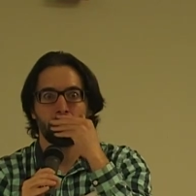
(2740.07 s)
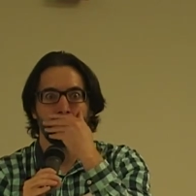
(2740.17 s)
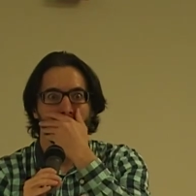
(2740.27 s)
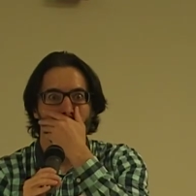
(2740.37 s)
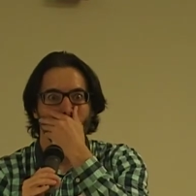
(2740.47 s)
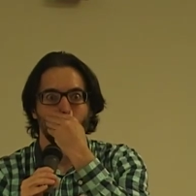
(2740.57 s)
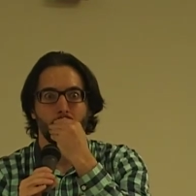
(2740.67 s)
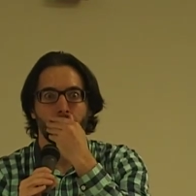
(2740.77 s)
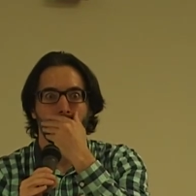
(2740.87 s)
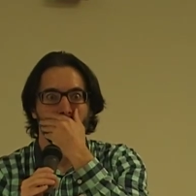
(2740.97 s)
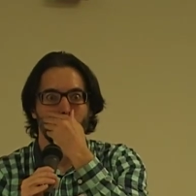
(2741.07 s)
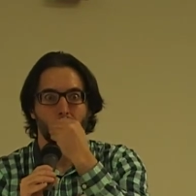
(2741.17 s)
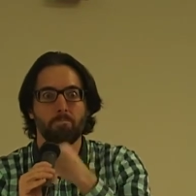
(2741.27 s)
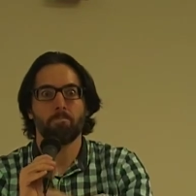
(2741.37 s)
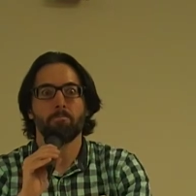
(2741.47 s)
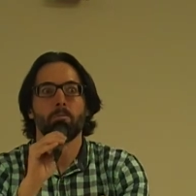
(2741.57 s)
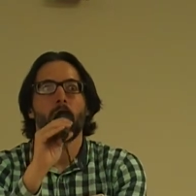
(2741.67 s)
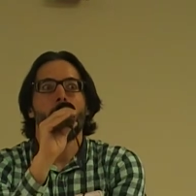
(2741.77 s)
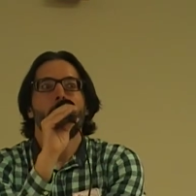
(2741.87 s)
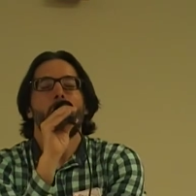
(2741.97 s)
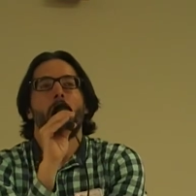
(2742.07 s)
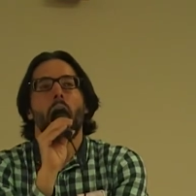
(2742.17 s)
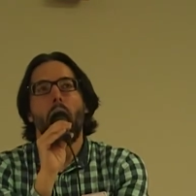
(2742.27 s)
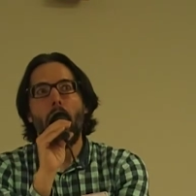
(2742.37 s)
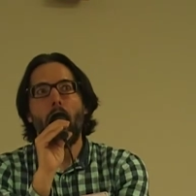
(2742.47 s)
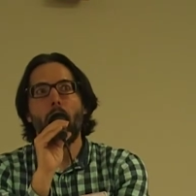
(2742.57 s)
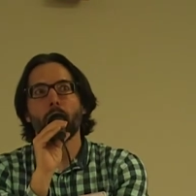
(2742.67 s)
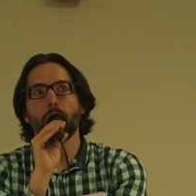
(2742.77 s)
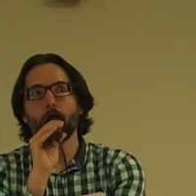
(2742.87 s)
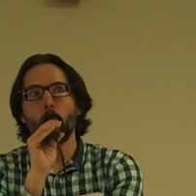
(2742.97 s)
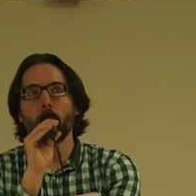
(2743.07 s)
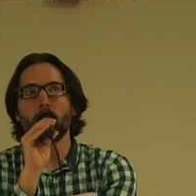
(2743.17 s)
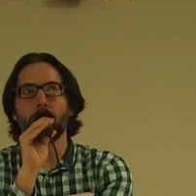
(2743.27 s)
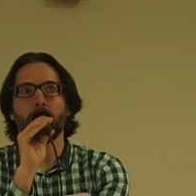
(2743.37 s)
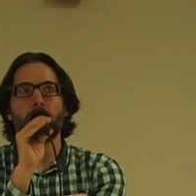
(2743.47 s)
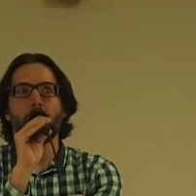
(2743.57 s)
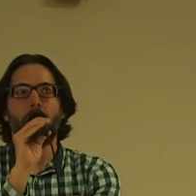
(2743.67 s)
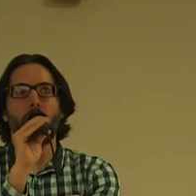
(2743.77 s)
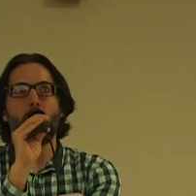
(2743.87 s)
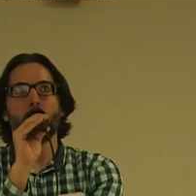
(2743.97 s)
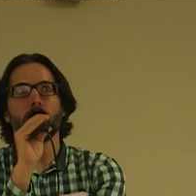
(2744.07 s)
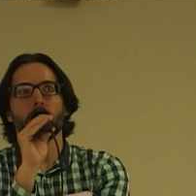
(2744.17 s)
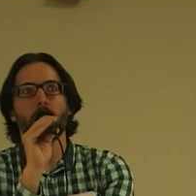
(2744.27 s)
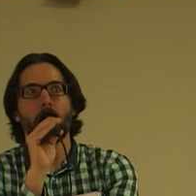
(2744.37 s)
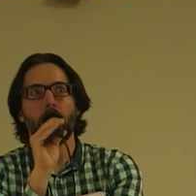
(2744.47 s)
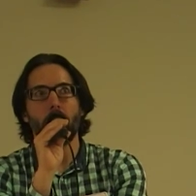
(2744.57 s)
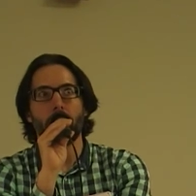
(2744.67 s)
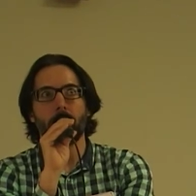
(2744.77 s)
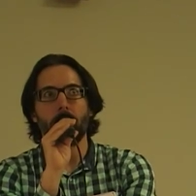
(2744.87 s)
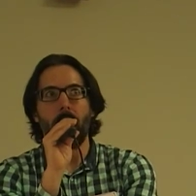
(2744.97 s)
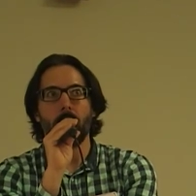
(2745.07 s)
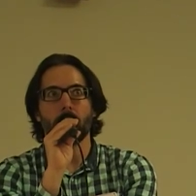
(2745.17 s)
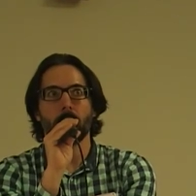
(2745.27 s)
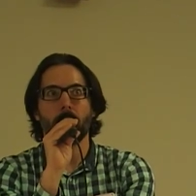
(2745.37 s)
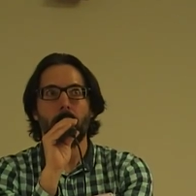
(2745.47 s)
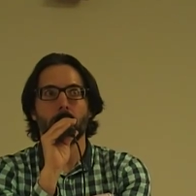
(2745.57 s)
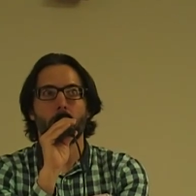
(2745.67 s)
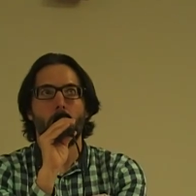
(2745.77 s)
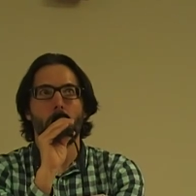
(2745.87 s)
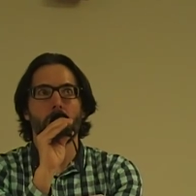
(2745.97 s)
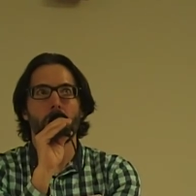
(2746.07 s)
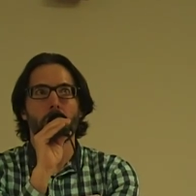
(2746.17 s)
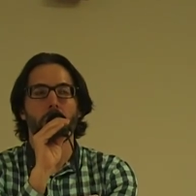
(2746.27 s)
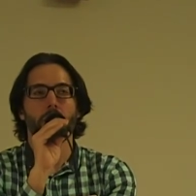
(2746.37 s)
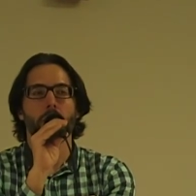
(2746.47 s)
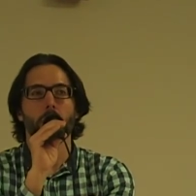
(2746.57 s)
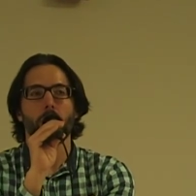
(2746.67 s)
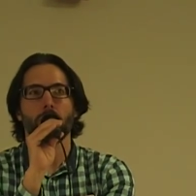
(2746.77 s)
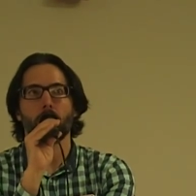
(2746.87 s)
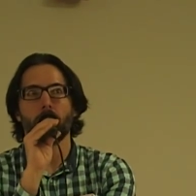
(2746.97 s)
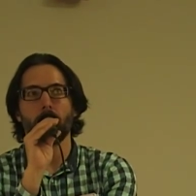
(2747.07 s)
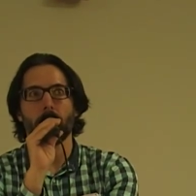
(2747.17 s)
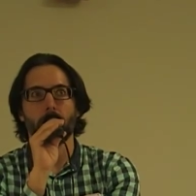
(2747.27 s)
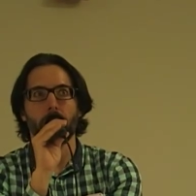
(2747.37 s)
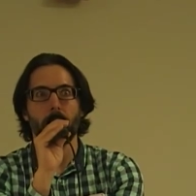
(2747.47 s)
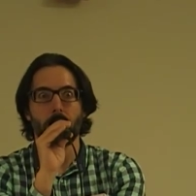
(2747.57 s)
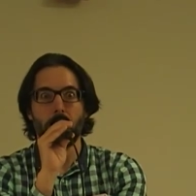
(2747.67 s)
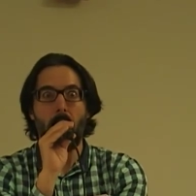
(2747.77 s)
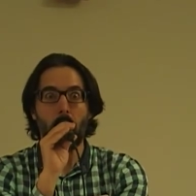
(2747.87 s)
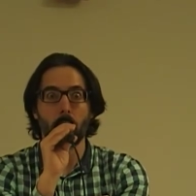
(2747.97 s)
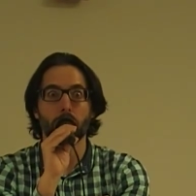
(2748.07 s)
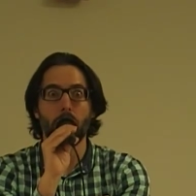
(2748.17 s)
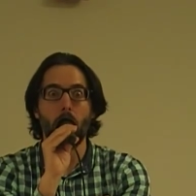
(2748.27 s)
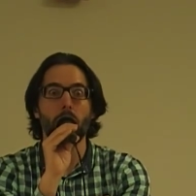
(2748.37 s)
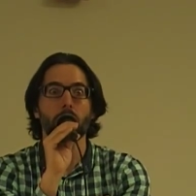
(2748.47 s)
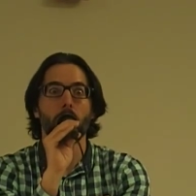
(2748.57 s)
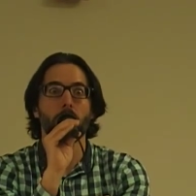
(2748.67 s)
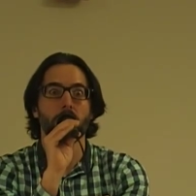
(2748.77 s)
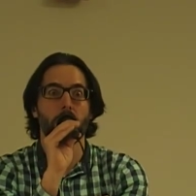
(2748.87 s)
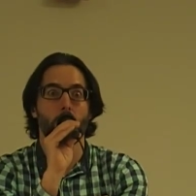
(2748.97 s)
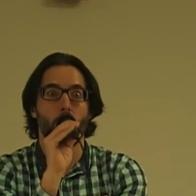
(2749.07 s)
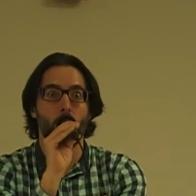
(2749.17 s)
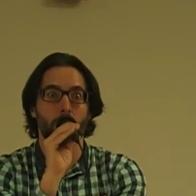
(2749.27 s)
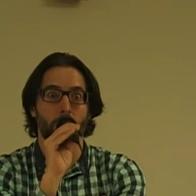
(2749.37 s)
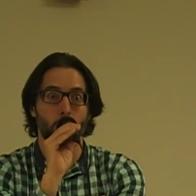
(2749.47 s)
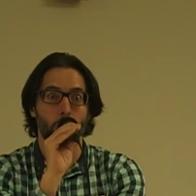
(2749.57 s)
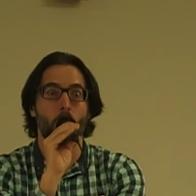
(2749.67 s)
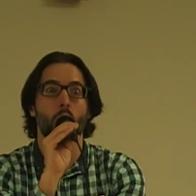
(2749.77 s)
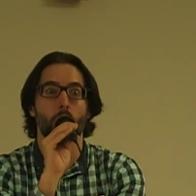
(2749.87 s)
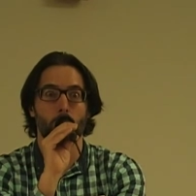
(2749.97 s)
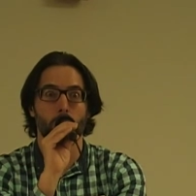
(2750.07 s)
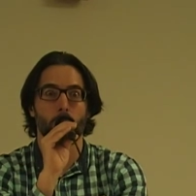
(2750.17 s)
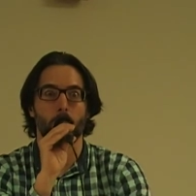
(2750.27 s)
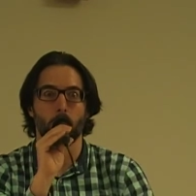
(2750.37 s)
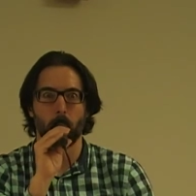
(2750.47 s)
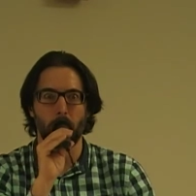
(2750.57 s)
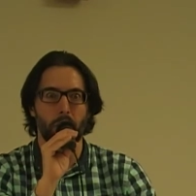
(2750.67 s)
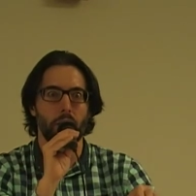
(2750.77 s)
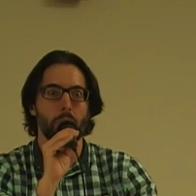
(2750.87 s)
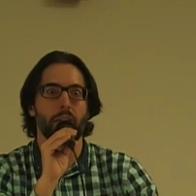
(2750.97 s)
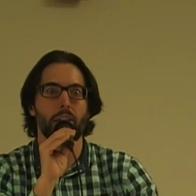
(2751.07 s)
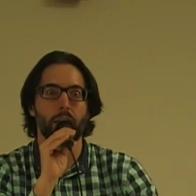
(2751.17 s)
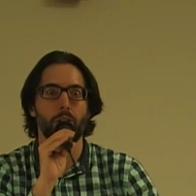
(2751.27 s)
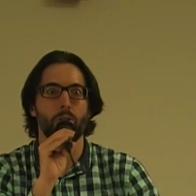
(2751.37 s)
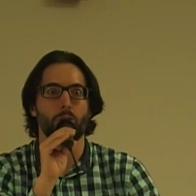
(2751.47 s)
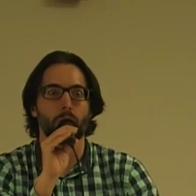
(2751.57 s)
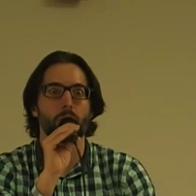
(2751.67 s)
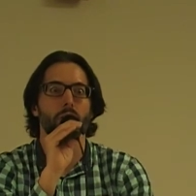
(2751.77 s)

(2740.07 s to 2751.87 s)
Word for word: on Lake Champlain, right? I don't, I, I wouldn't say that that is, that is the population estimate for the, the entire flyway, so I wouldn't say they're all, those, all those birds would be coming and then I want- here, but.